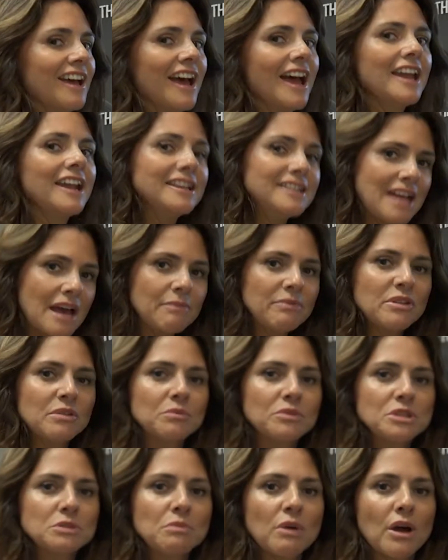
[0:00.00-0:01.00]
an adaptive
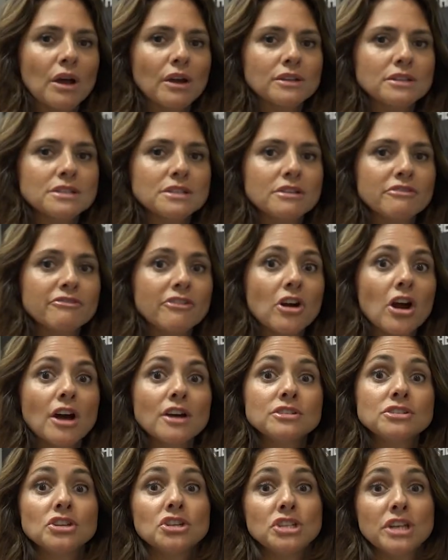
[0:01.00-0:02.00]
response for
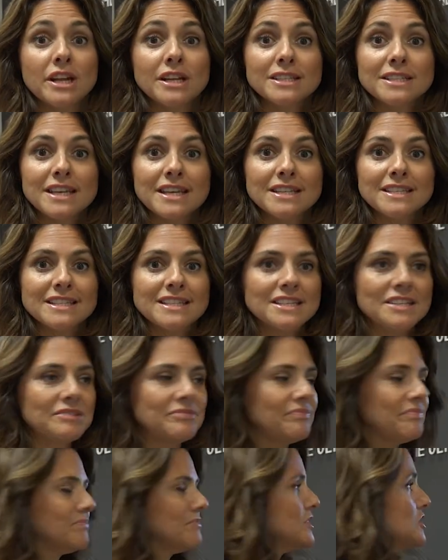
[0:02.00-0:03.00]
osteogenesis.
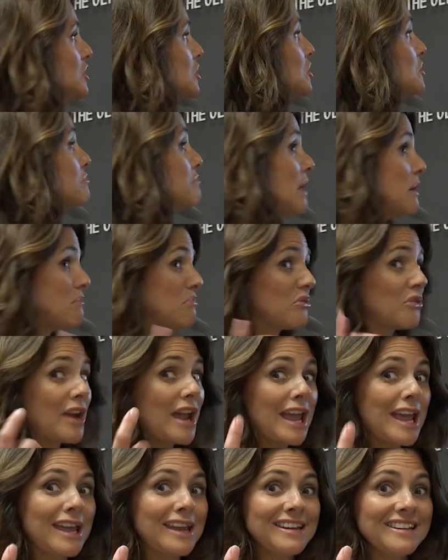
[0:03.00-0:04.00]
So my
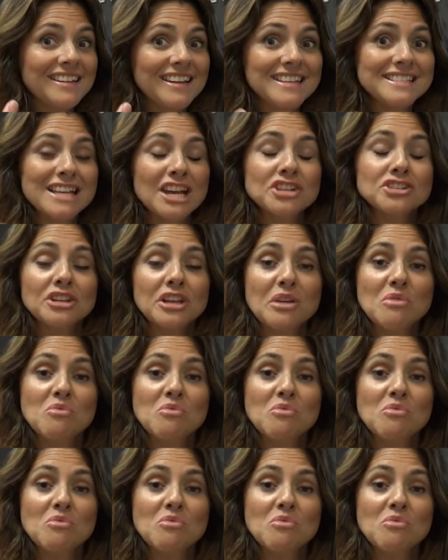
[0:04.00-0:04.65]
brain is actually